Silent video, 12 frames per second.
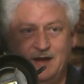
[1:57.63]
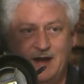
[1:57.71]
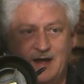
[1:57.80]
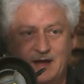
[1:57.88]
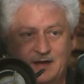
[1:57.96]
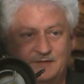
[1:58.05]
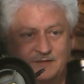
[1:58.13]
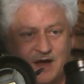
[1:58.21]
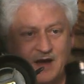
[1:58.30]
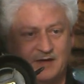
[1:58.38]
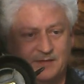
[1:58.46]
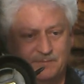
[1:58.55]
And it's
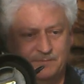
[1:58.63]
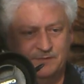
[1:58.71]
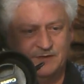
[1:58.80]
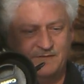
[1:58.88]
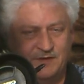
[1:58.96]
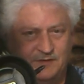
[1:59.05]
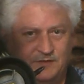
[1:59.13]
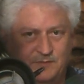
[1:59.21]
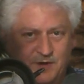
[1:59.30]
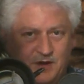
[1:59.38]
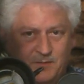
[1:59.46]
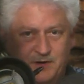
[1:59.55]
got a
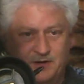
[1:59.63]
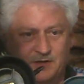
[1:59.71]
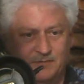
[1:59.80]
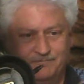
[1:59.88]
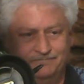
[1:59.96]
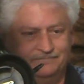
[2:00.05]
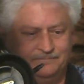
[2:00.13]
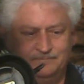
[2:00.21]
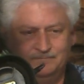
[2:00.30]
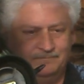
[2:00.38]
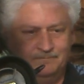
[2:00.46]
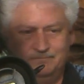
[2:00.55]
72mm
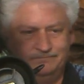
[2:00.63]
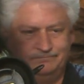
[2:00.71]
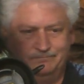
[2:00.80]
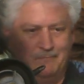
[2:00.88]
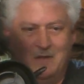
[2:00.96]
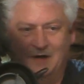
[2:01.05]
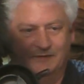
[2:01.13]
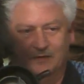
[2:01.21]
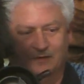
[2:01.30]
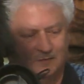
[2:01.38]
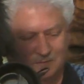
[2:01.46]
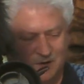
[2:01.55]

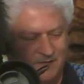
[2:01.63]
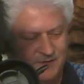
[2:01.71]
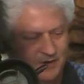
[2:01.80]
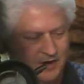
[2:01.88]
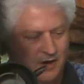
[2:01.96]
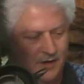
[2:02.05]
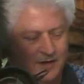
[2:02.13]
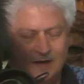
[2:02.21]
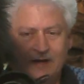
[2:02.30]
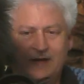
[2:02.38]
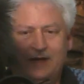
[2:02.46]
muzzle, or whatever you call it.